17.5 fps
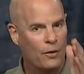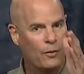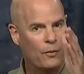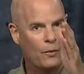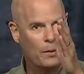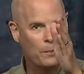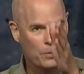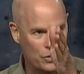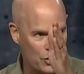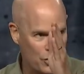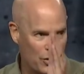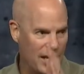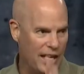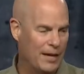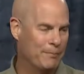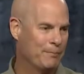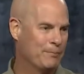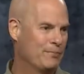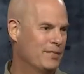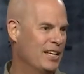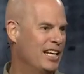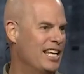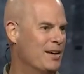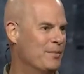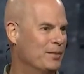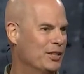We pursue Him
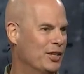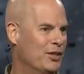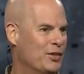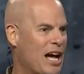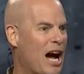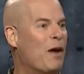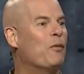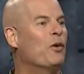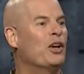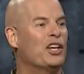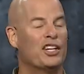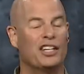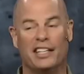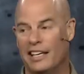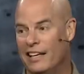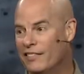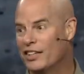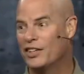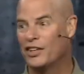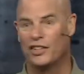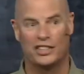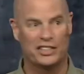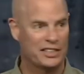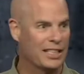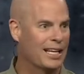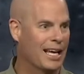and Him alone. I want you to leave
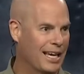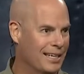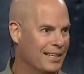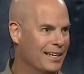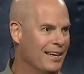encouraged today.